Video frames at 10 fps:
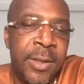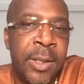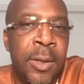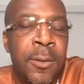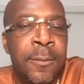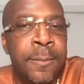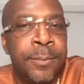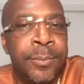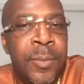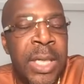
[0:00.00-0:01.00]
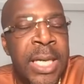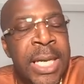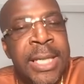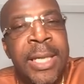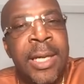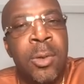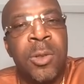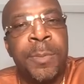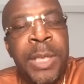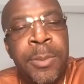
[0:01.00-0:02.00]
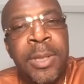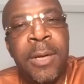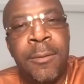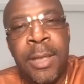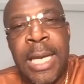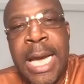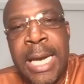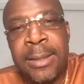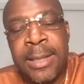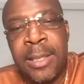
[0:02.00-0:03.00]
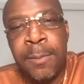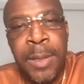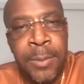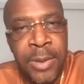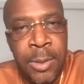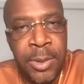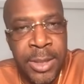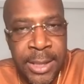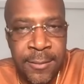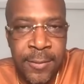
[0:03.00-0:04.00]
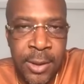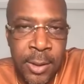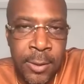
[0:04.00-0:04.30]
for gold. And then there was people that realized that the people that were digging for